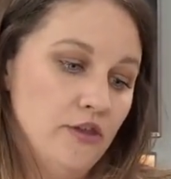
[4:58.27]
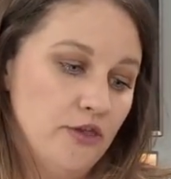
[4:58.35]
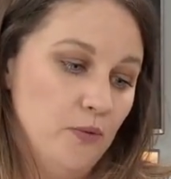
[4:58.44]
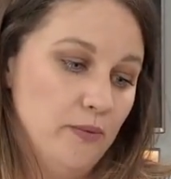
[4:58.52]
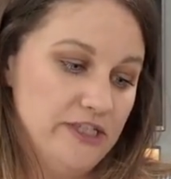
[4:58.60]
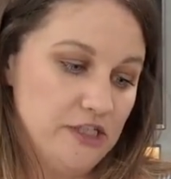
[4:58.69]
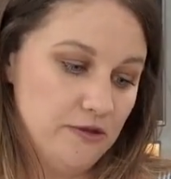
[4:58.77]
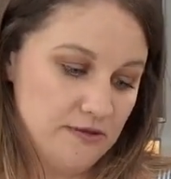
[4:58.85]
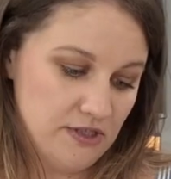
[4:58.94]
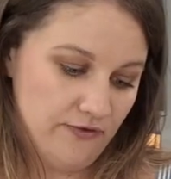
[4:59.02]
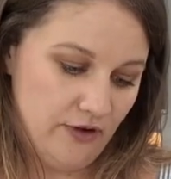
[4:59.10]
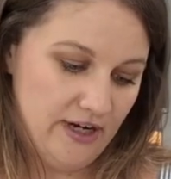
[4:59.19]
The Witch Who
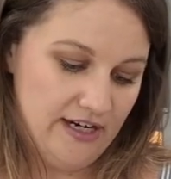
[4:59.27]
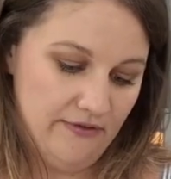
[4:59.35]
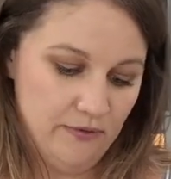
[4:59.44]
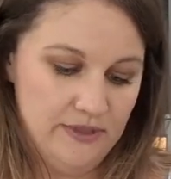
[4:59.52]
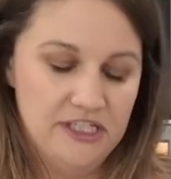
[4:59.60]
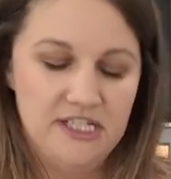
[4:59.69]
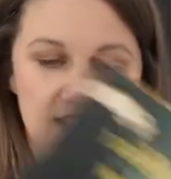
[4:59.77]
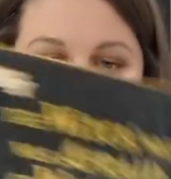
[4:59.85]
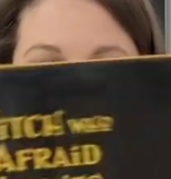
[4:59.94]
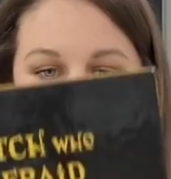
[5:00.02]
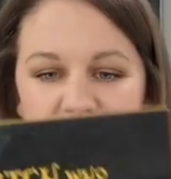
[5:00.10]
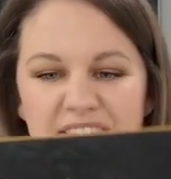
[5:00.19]
Was Afraid of
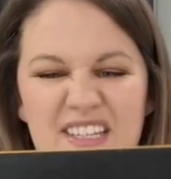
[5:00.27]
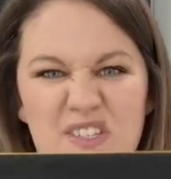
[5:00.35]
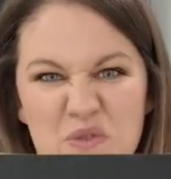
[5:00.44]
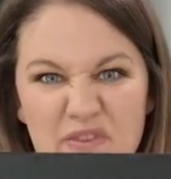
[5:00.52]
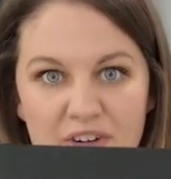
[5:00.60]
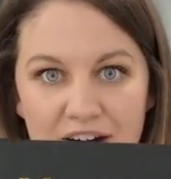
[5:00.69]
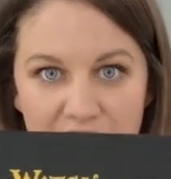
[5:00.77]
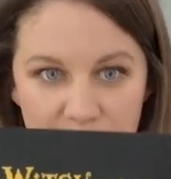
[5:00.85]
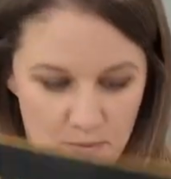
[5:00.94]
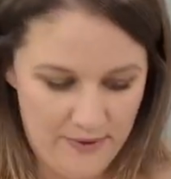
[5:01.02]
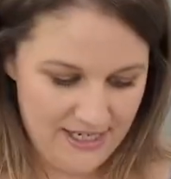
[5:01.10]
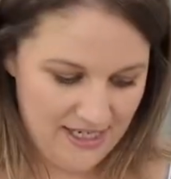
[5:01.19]
Witches. I got this one for
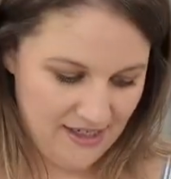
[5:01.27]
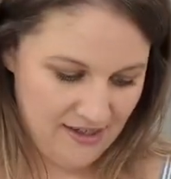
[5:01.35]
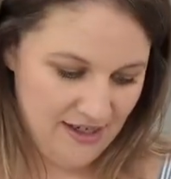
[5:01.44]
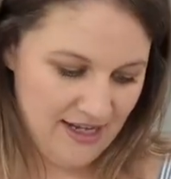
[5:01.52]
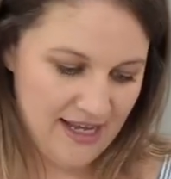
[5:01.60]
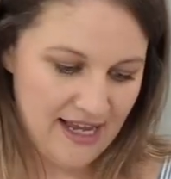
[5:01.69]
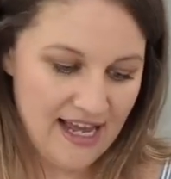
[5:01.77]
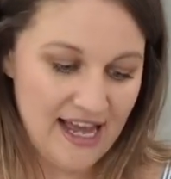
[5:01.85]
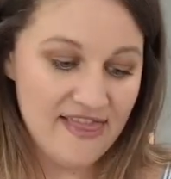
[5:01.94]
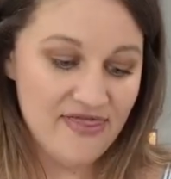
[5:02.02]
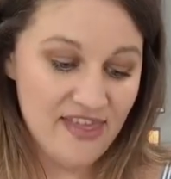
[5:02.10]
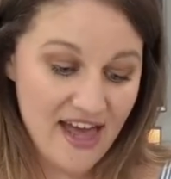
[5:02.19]
Halloween.
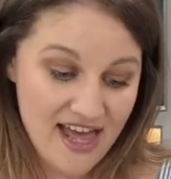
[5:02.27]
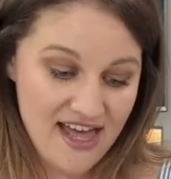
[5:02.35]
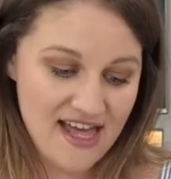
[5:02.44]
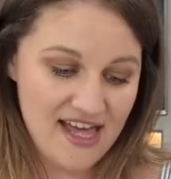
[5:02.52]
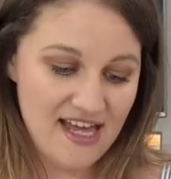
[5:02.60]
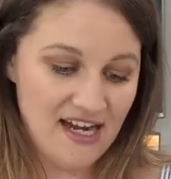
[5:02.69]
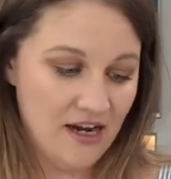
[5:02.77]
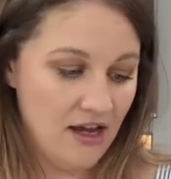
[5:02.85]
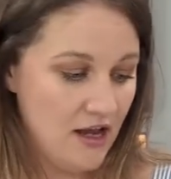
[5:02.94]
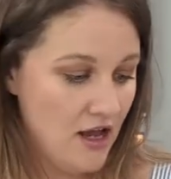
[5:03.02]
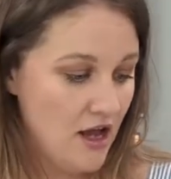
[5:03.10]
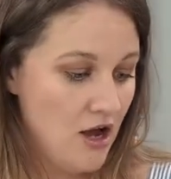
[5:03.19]
And
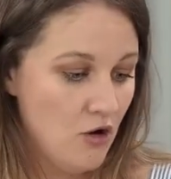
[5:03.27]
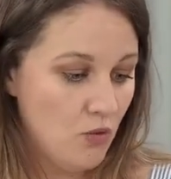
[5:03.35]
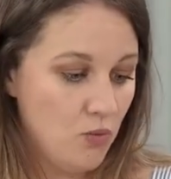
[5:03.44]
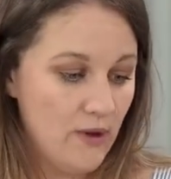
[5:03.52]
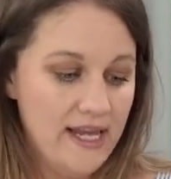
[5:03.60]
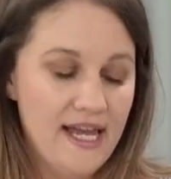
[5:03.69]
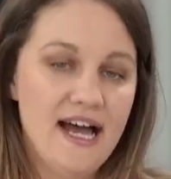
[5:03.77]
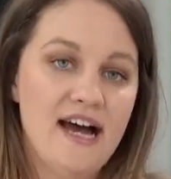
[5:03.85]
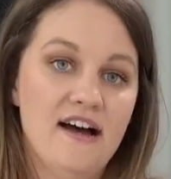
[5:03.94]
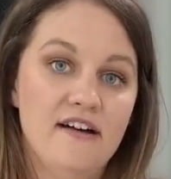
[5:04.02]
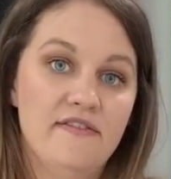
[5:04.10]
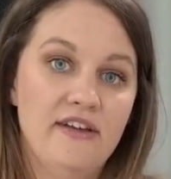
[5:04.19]
then we
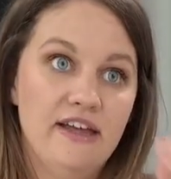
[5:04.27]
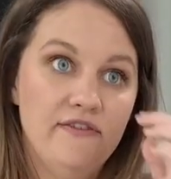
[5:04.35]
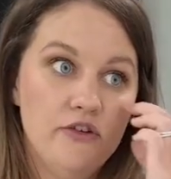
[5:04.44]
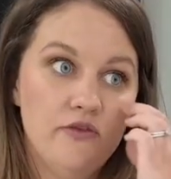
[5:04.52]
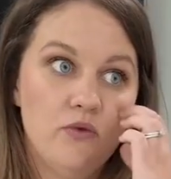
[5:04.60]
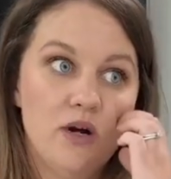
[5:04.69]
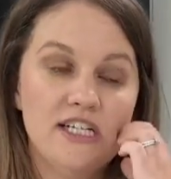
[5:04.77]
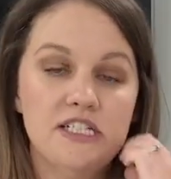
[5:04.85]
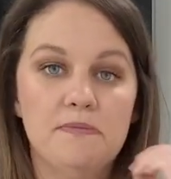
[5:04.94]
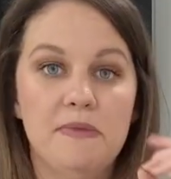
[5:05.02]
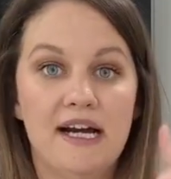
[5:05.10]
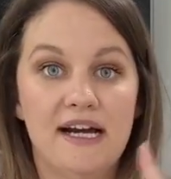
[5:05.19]
have, if you've
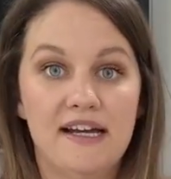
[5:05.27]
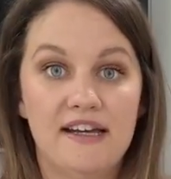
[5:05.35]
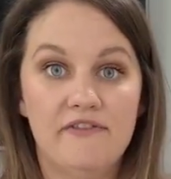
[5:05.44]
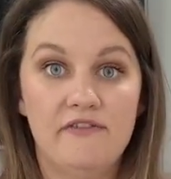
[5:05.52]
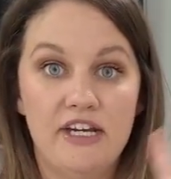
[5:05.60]
watched my